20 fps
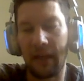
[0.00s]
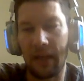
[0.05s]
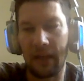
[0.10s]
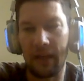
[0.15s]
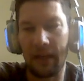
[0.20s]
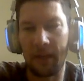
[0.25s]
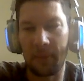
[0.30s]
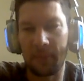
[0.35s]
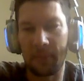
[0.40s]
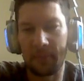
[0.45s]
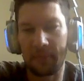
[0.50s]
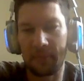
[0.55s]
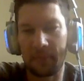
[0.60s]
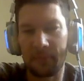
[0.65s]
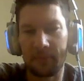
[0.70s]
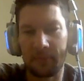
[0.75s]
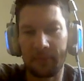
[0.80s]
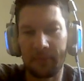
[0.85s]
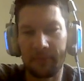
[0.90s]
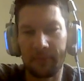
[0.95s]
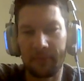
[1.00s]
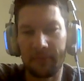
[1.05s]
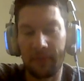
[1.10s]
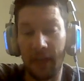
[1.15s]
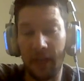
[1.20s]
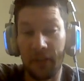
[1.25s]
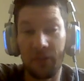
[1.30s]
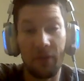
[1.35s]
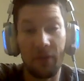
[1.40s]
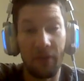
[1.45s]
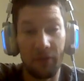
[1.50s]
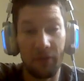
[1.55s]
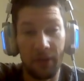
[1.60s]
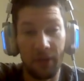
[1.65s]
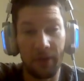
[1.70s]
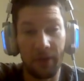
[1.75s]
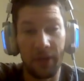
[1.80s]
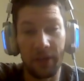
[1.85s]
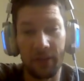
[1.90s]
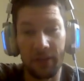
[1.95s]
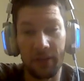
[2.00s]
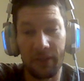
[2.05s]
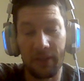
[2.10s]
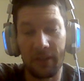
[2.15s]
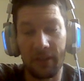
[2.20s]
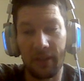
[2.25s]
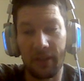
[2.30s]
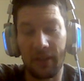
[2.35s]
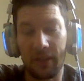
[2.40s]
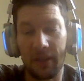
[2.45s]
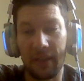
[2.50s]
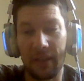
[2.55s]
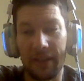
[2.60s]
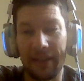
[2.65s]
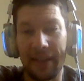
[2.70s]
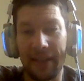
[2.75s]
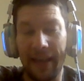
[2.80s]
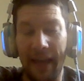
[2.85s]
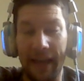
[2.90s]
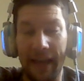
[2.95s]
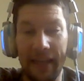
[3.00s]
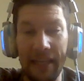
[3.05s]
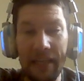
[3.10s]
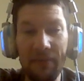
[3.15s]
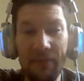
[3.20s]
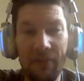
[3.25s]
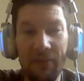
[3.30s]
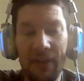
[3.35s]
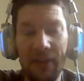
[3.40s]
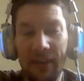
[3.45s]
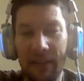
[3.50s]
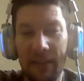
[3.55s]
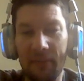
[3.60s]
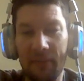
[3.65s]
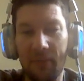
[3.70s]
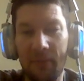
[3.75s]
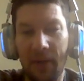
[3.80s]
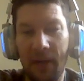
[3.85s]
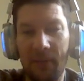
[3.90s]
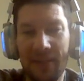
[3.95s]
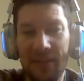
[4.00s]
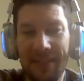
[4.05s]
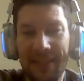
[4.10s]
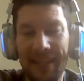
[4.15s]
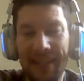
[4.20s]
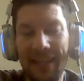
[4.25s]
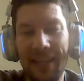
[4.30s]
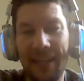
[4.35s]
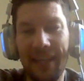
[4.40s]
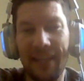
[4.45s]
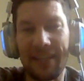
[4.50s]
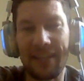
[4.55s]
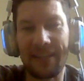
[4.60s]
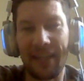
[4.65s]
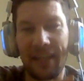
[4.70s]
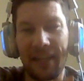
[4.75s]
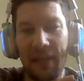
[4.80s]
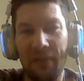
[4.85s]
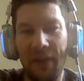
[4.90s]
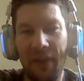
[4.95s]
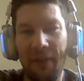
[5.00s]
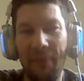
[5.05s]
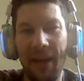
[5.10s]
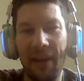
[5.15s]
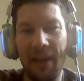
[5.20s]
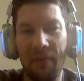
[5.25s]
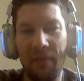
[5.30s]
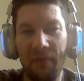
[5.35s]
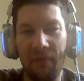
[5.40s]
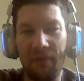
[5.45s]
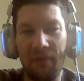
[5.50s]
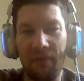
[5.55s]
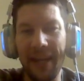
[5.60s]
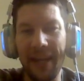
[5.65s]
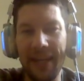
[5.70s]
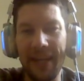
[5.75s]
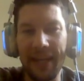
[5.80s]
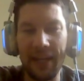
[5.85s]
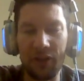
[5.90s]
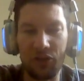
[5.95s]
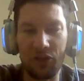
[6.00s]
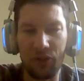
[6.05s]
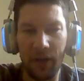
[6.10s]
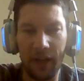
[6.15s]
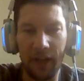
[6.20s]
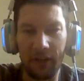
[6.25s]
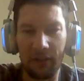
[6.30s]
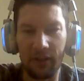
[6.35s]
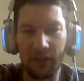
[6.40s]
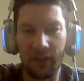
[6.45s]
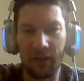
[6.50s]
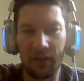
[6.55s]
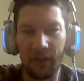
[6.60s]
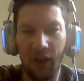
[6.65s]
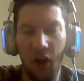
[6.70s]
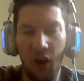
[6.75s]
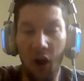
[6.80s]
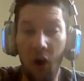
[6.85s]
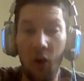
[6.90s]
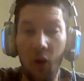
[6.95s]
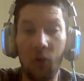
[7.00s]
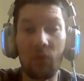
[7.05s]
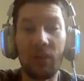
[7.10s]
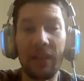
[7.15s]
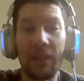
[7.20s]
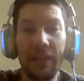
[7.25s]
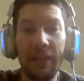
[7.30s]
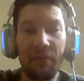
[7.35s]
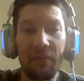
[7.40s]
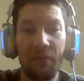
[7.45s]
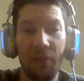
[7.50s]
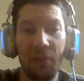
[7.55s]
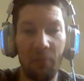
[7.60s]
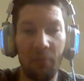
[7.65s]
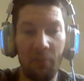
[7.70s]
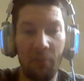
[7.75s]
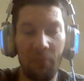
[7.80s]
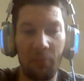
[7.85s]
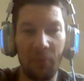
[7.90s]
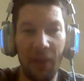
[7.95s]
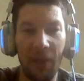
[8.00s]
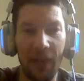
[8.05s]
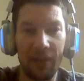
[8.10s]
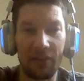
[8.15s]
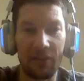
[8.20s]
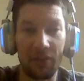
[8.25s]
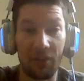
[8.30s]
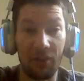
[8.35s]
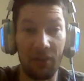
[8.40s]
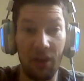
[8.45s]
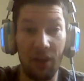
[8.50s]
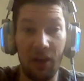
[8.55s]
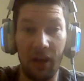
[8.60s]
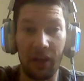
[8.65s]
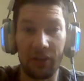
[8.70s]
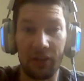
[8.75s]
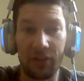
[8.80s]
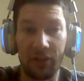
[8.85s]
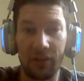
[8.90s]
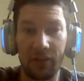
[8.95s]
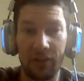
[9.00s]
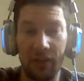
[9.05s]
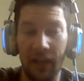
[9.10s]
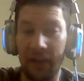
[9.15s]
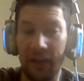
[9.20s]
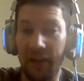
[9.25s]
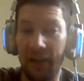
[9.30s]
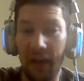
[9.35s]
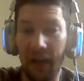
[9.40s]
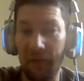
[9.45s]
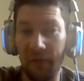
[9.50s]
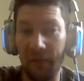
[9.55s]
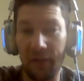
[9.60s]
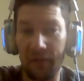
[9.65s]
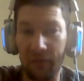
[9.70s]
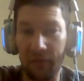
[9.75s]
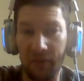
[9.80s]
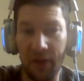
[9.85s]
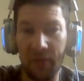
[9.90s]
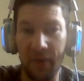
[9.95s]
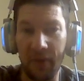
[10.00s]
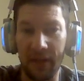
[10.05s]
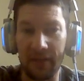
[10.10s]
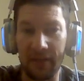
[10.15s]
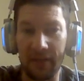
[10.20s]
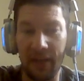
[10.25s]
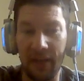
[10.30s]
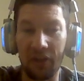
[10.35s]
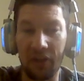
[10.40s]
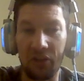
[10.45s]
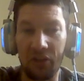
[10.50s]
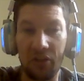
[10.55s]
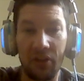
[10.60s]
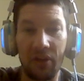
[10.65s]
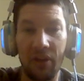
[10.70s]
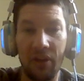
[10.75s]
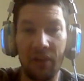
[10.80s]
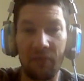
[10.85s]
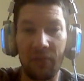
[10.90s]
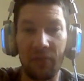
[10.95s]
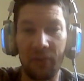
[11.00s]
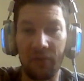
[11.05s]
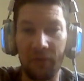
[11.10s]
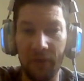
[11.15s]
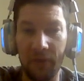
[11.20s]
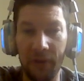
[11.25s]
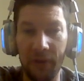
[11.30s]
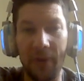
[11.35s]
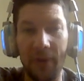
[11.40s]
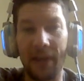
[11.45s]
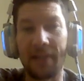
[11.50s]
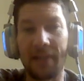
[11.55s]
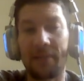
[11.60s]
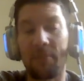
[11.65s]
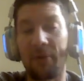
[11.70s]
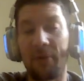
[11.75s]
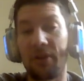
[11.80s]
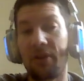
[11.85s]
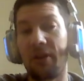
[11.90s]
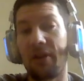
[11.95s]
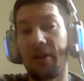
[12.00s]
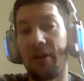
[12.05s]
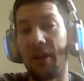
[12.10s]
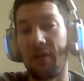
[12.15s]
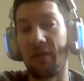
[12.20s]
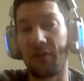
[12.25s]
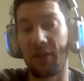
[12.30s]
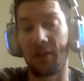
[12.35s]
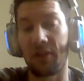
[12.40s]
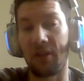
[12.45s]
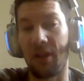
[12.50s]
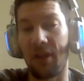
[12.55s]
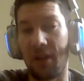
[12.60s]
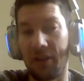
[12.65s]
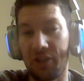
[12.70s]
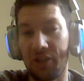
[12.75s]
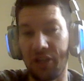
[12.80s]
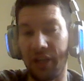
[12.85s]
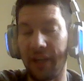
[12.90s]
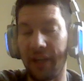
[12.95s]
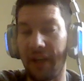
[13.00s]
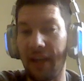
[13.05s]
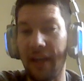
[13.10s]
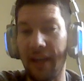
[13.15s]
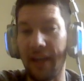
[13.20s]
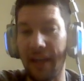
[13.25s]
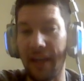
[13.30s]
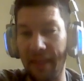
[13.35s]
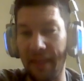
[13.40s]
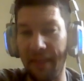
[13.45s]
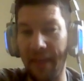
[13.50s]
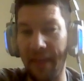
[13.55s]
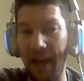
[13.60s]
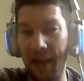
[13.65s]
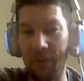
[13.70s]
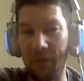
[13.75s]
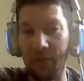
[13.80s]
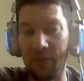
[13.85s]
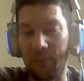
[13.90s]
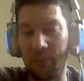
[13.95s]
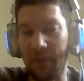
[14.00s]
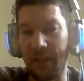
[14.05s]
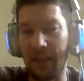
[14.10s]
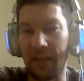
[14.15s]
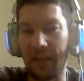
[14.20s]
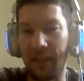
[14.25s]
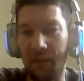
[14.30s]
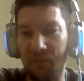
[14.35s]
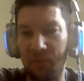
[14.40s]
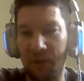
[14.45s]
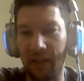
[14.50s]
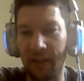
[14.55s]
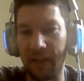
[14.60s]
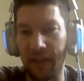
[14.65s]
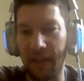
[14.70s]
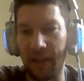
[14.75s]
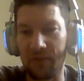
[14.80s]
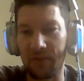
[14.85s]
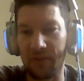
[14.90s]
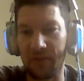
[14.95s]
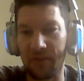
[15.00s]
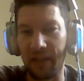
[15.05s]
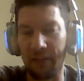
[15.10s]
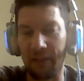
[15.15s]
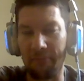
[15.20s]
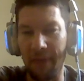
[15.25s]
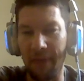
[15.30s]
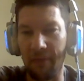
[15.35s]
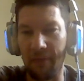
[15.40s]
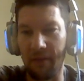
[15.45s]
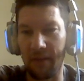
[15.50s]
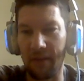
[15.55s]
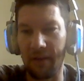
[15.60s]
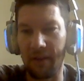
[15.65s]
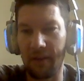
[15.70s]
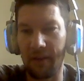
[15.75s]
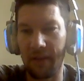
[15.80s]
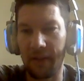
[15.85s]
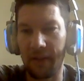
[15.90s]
Um, I do have a tow hitch, and even what I was thinking is like if I made a fakey trailer only for the like to launch, like not for the freeways, not good enough for the freeways, but good enough to launch it. That would be a really interesting method.